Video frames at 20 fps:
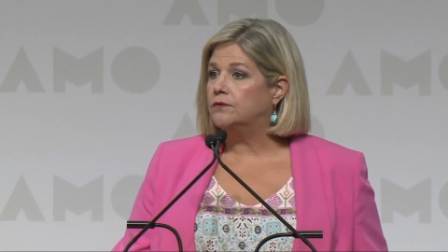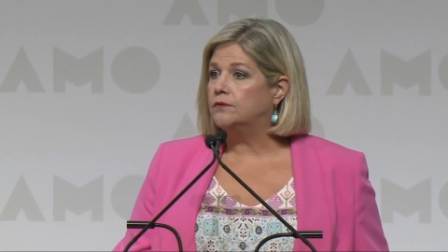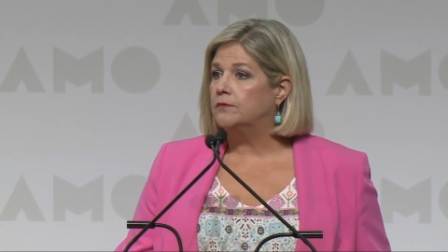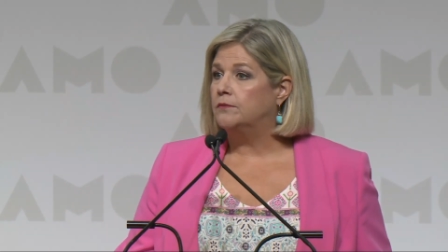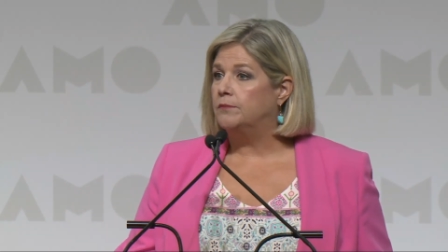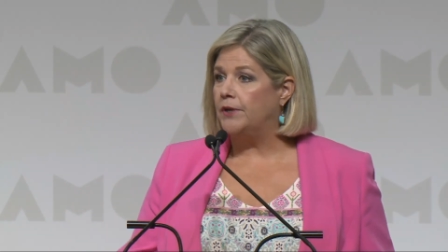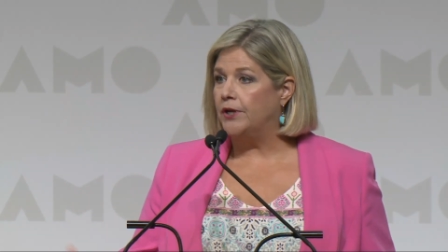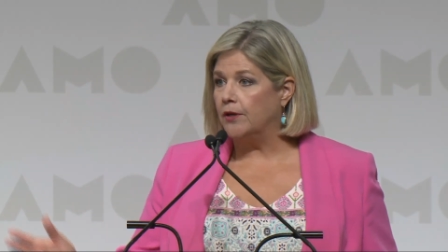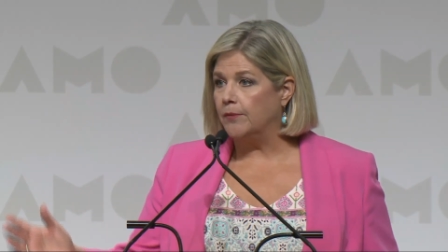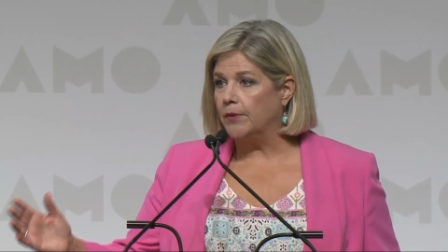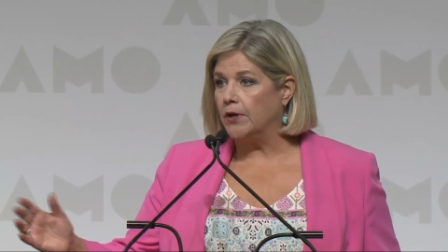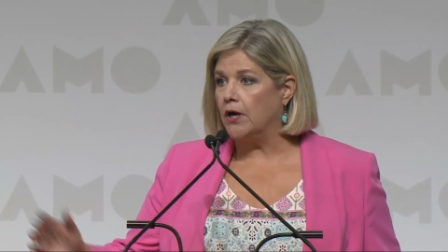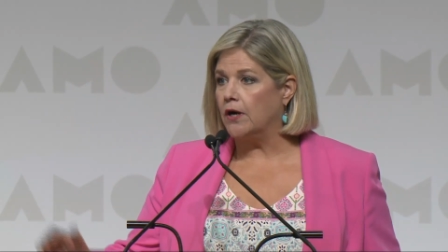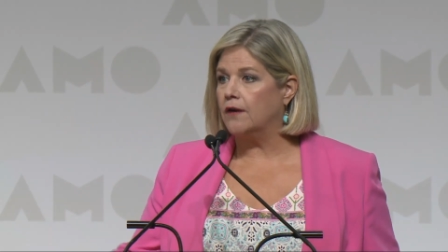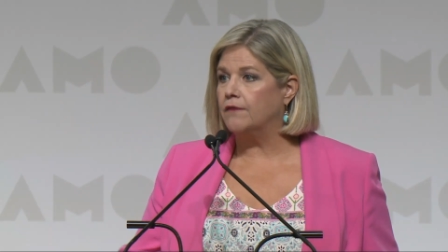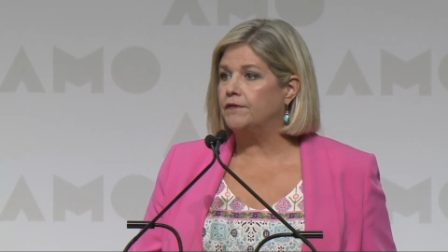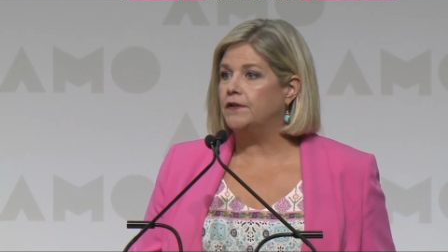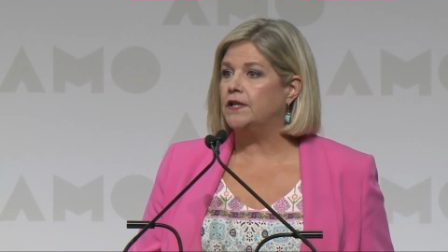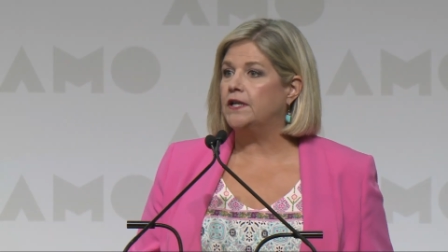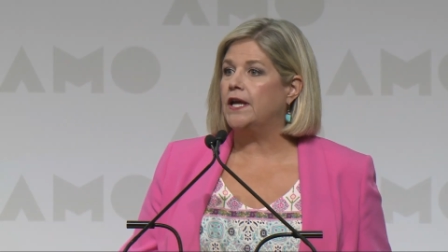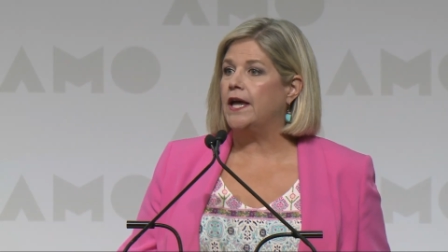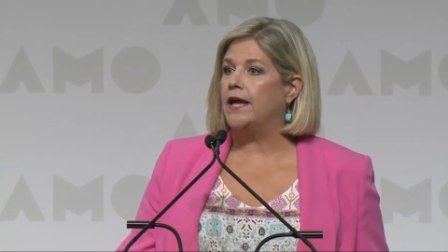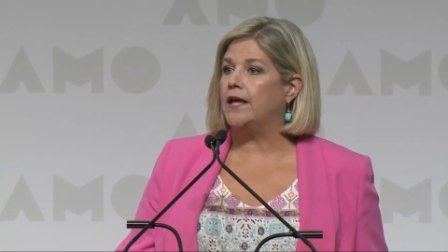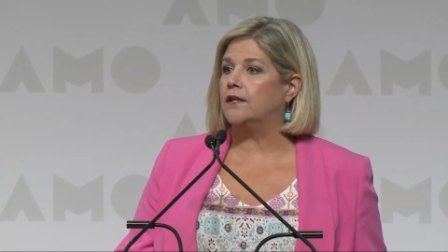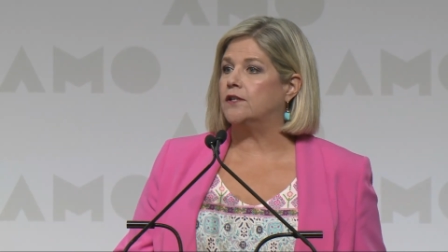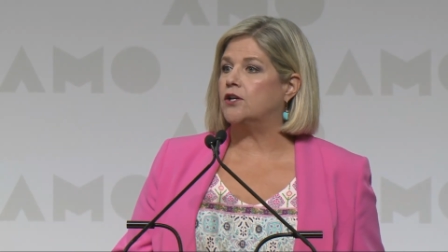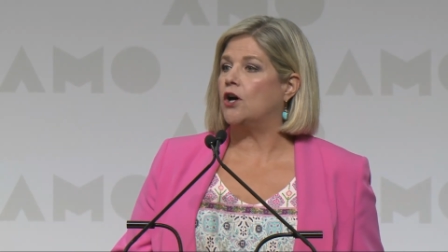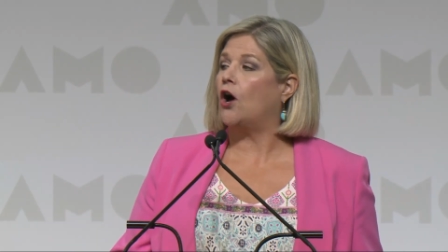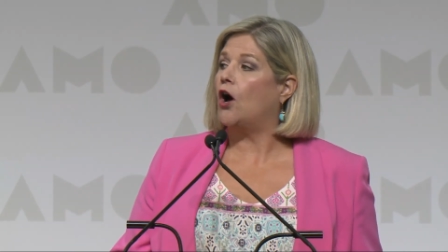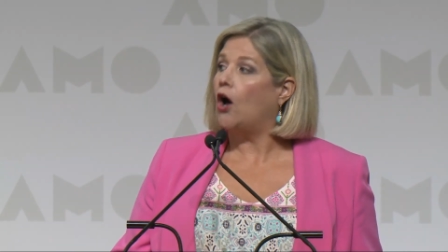Mayor McGarvey,
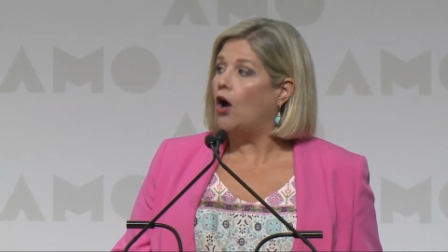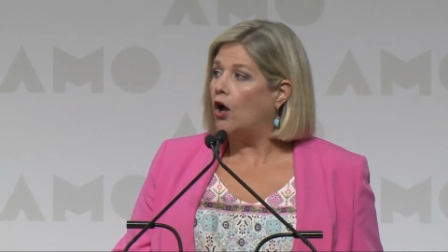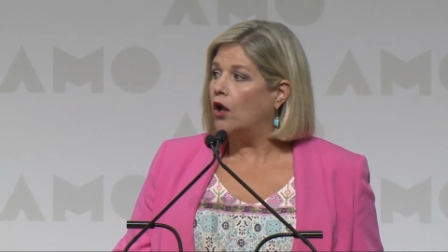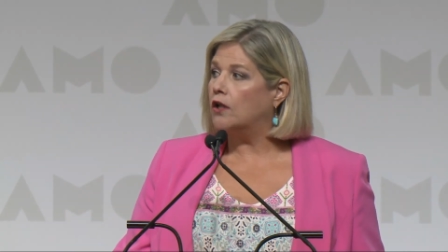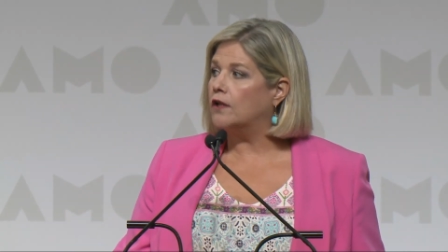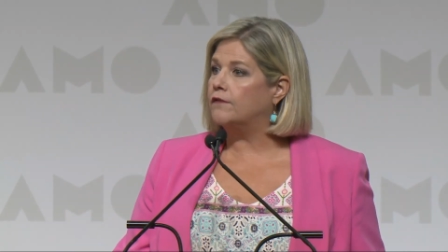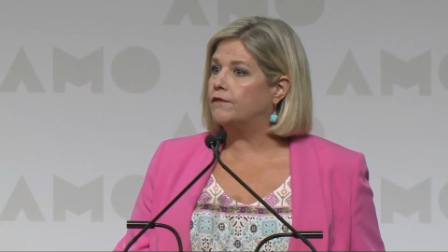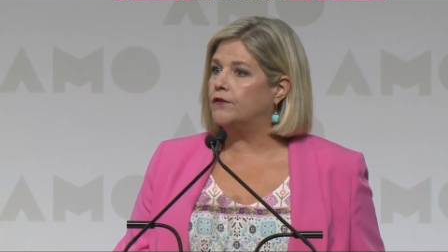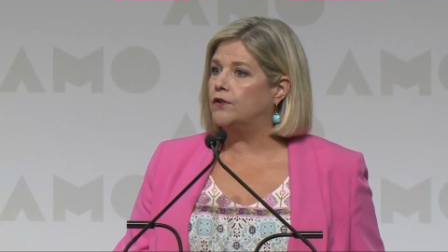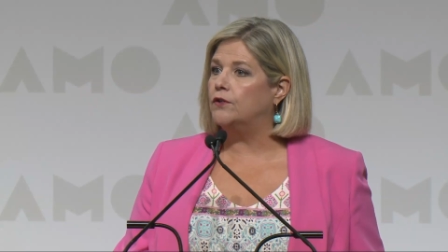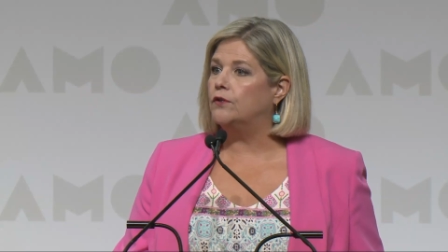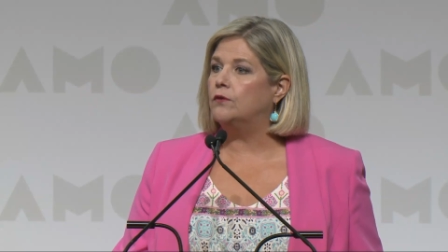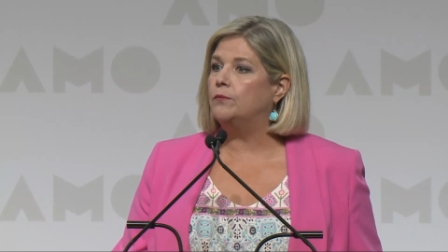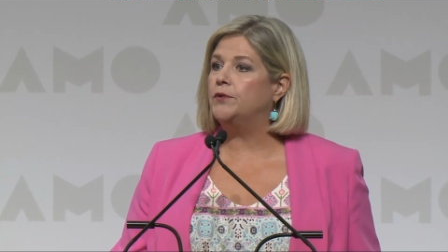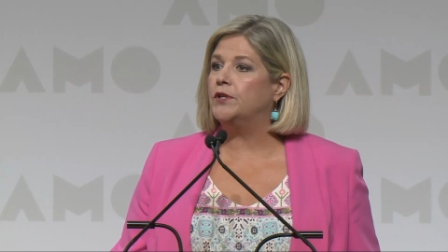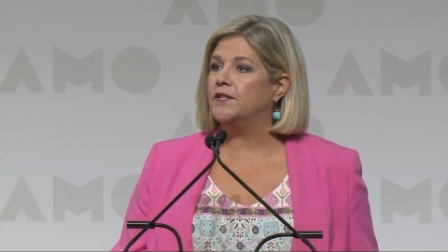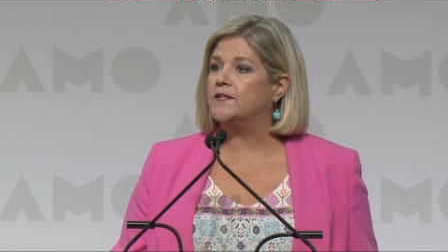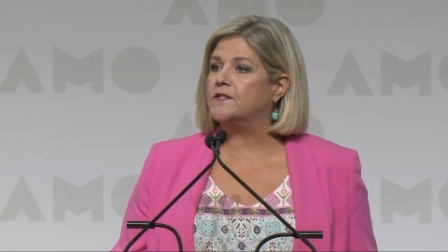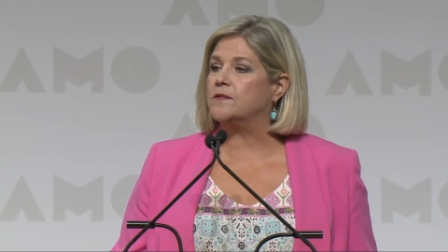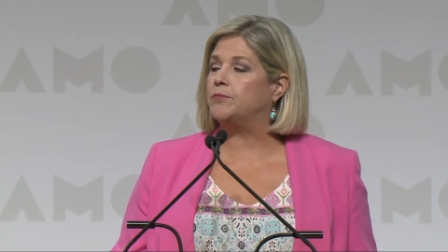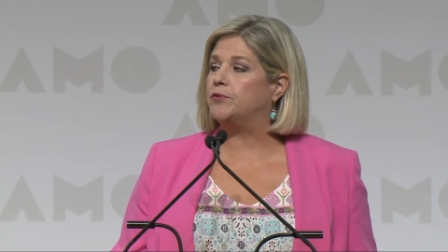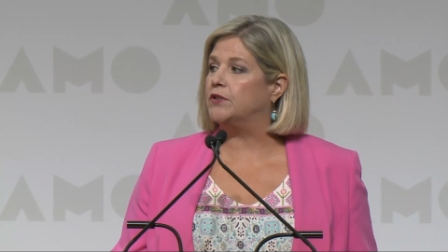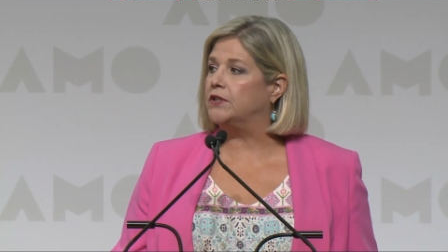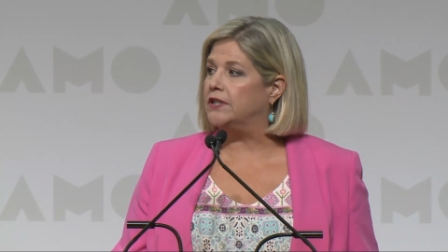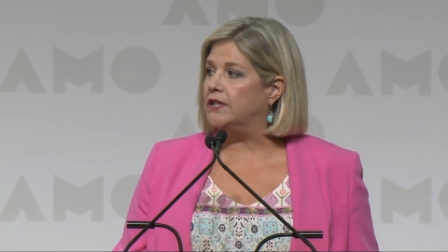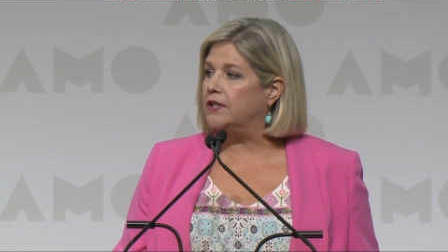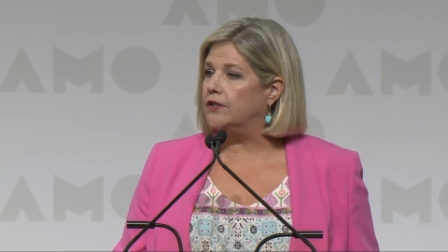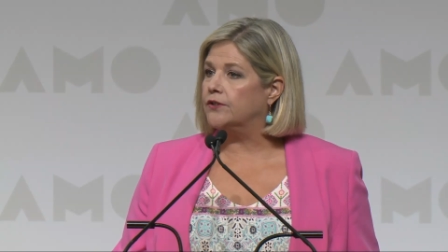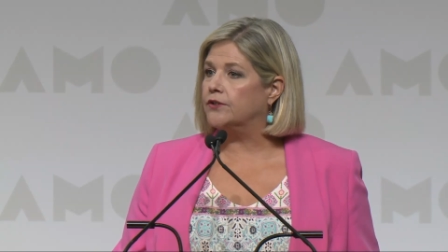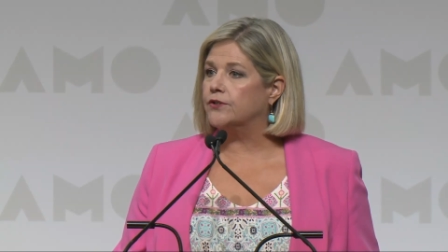and all of you municipal
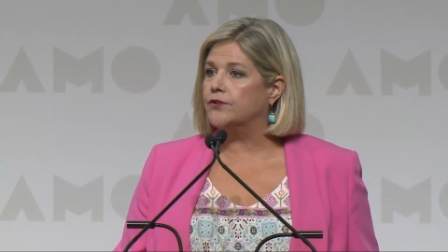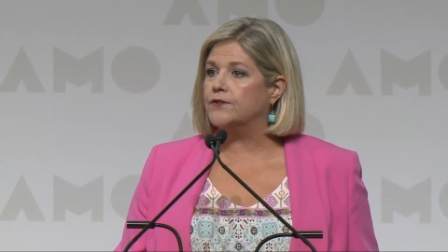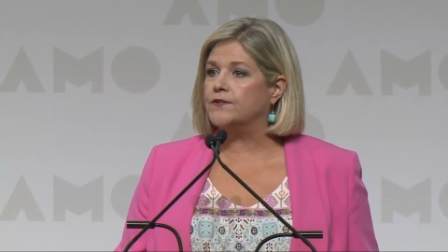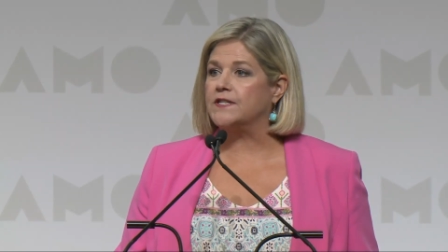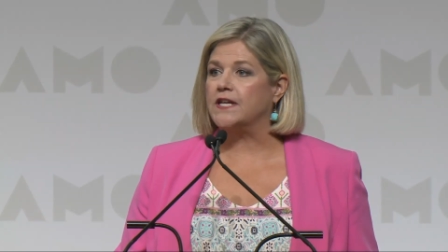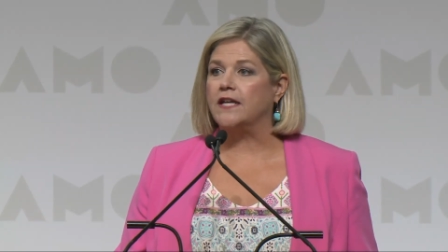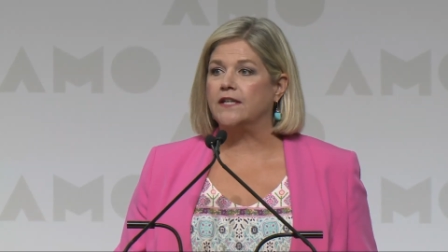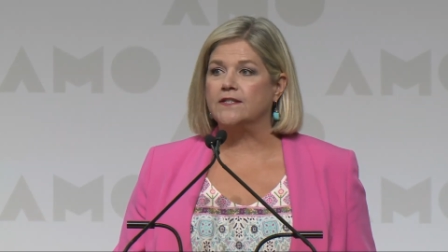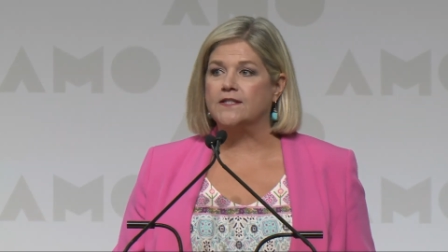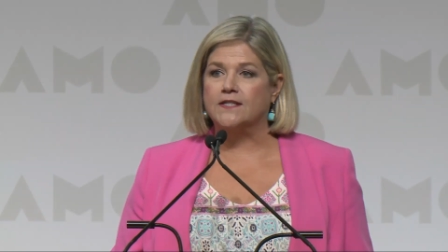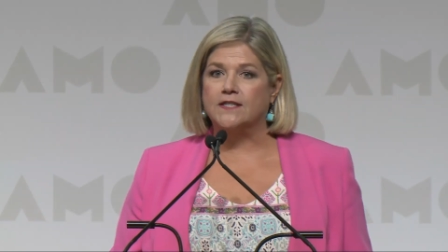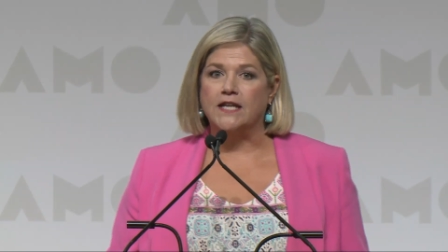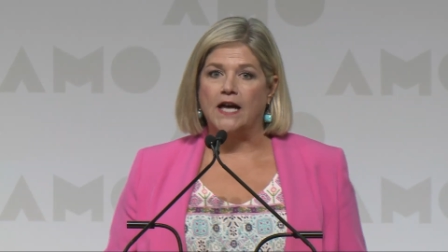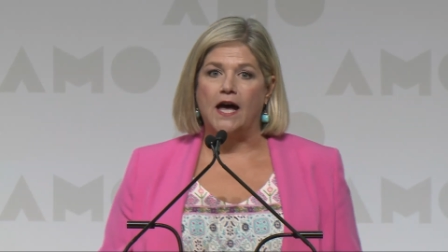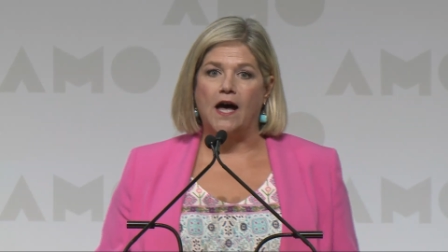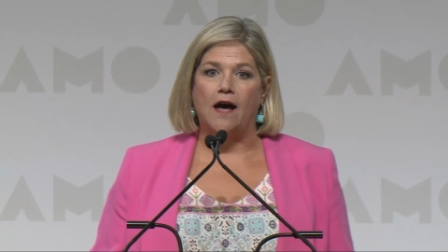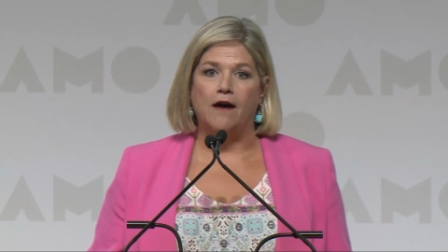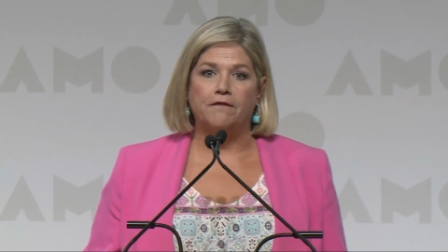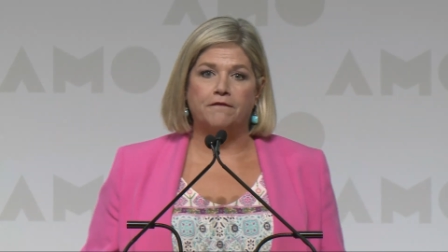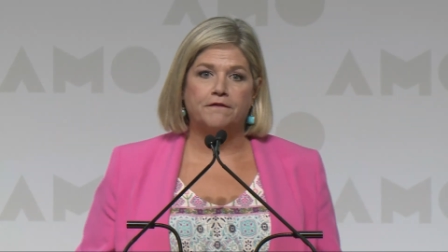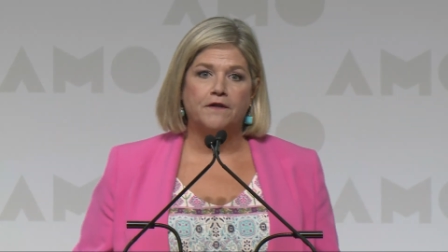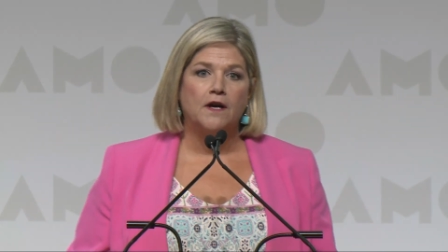leaders and staff